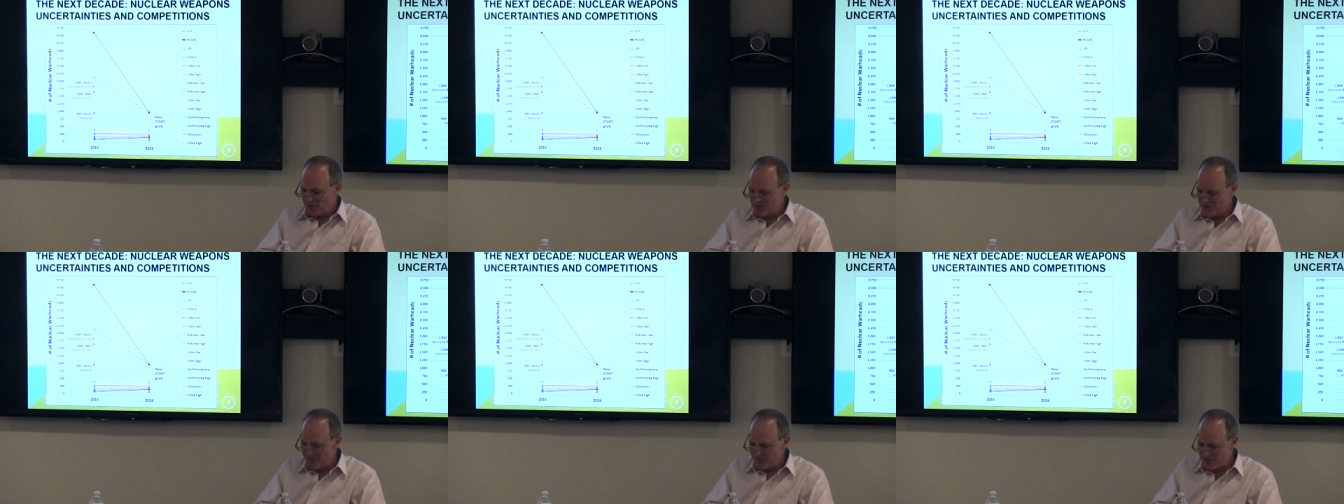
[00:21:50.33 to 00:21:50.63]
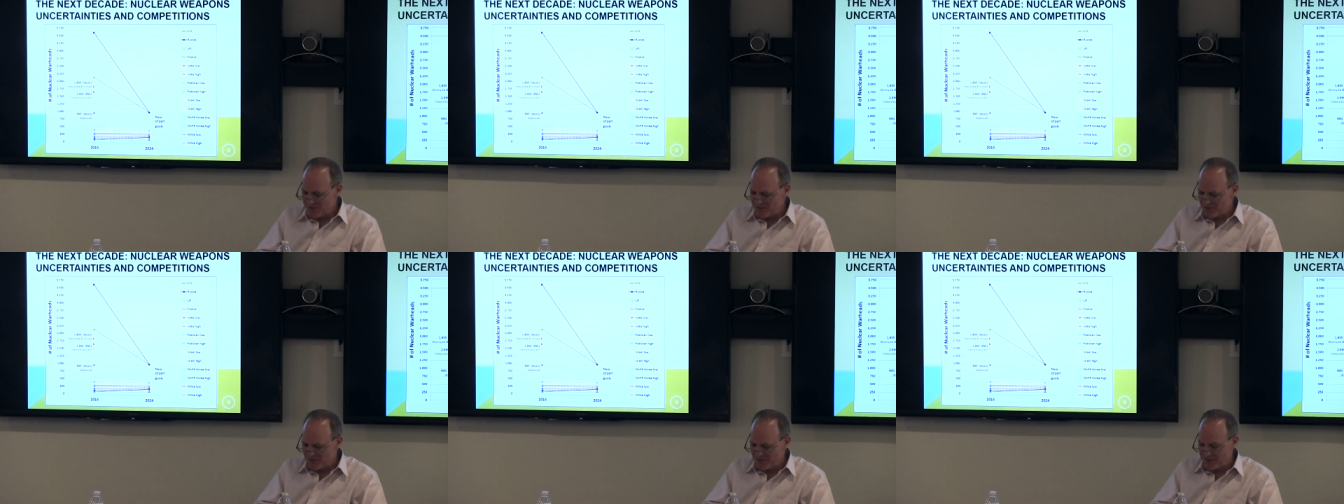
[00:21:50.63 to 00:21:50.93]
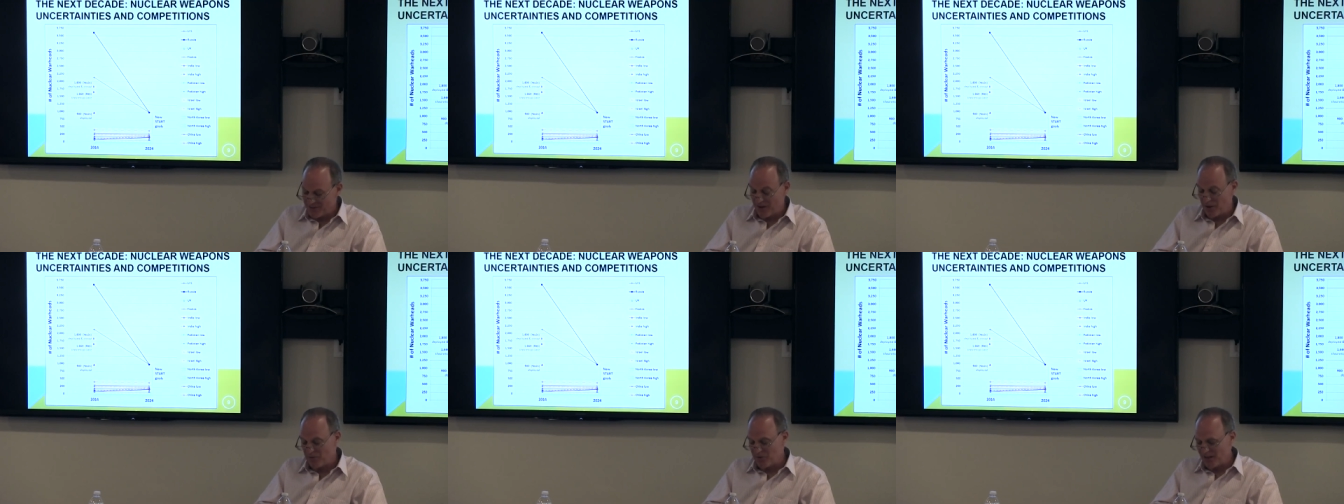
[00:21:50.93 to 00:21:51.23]
much less, you
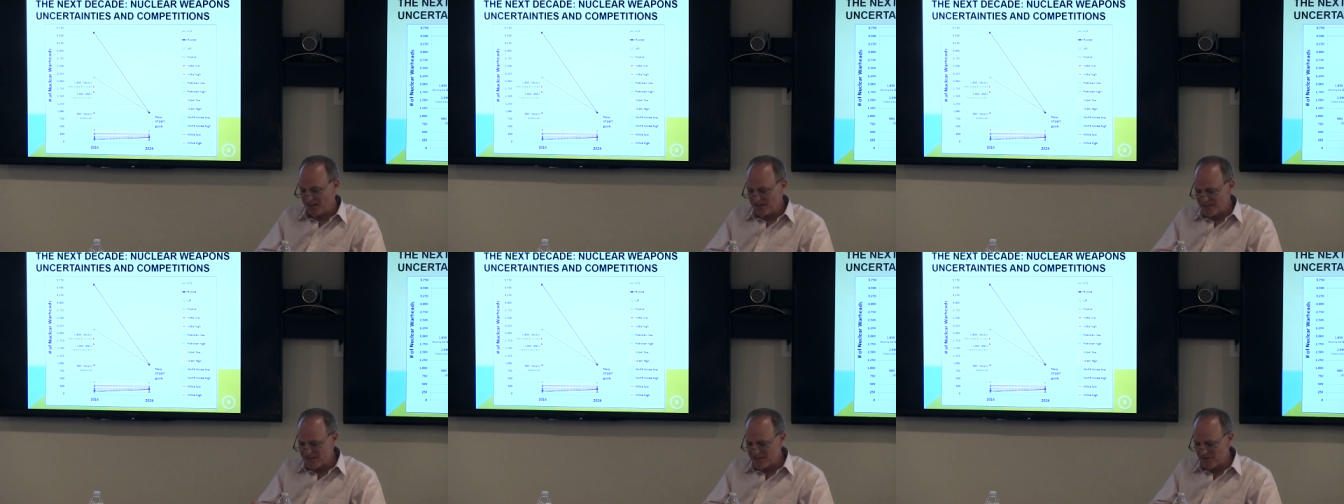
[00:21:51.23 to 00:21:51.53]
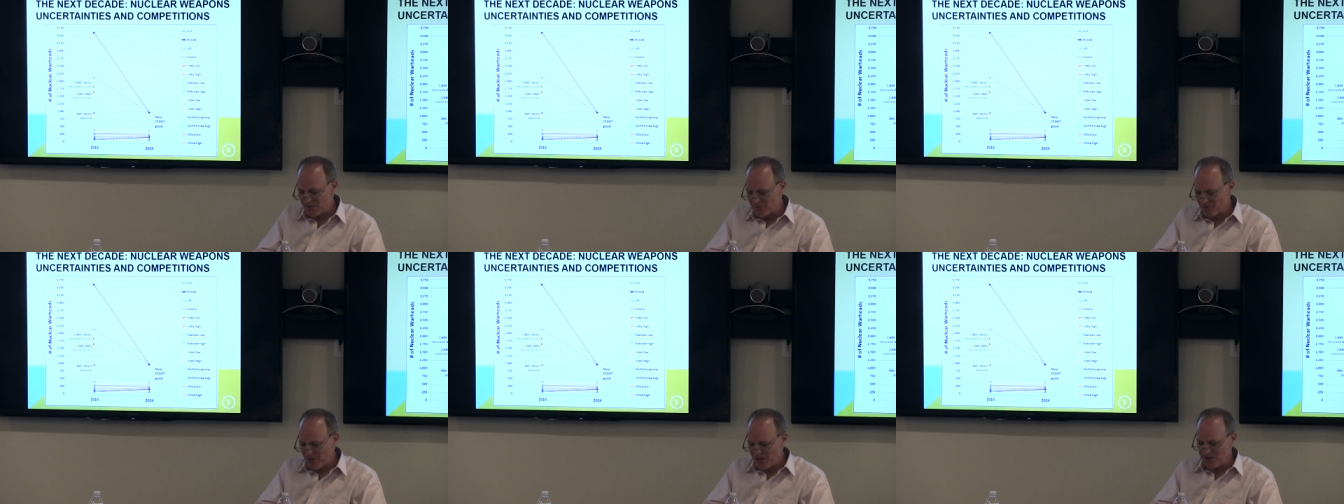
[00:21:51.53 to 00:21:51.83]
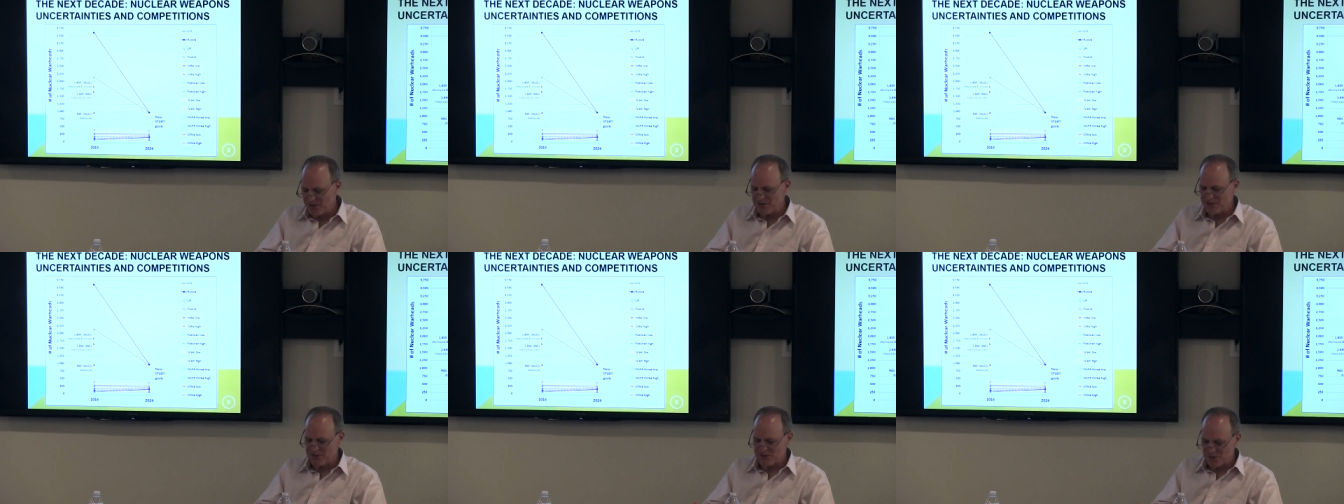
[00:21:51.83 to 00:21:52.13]
uh, know, I guess I've
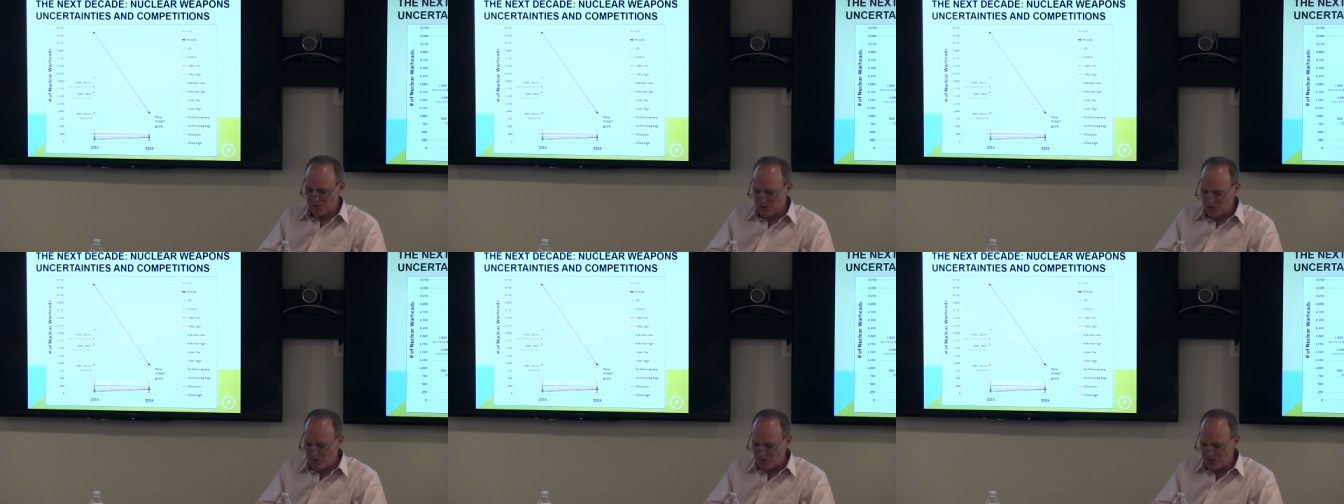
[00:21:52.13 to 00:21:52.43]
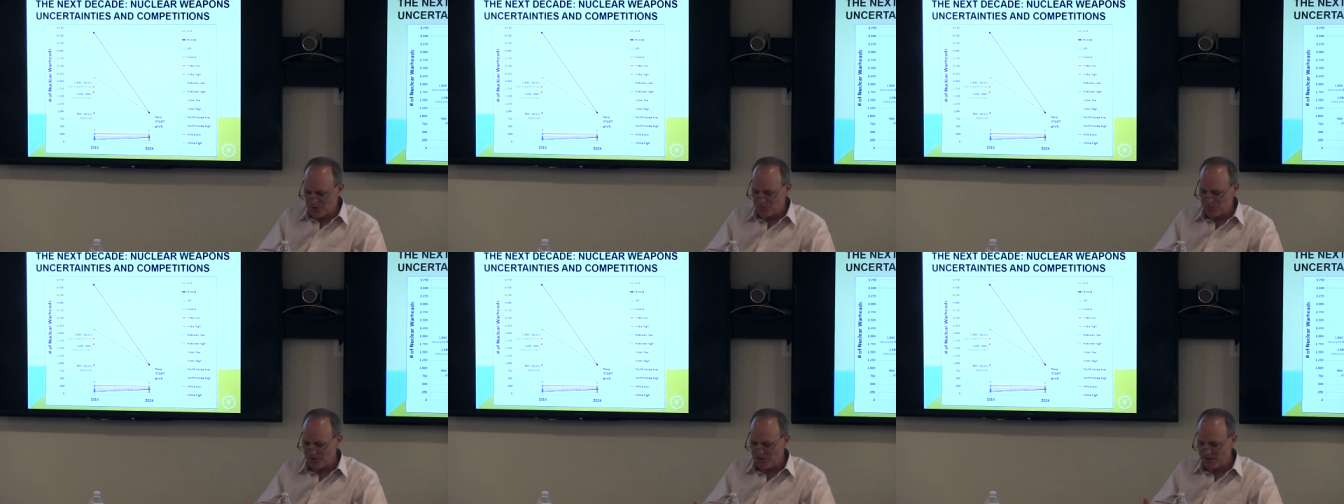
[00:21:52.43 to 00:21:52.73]
read it because I wrote it.